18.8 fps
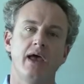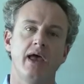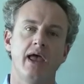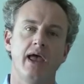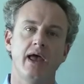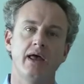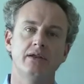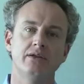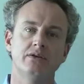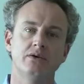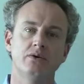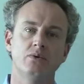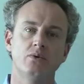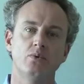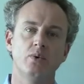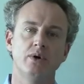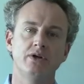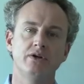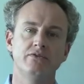And
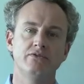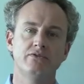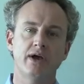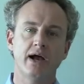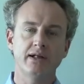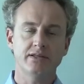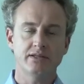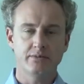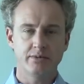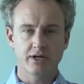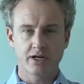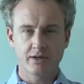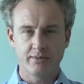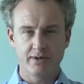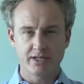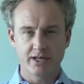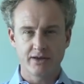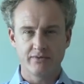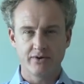when you've gotten somebody to
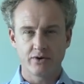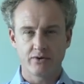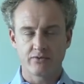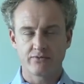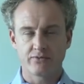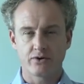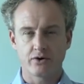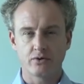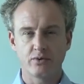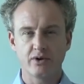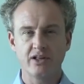commit to giving you a referral,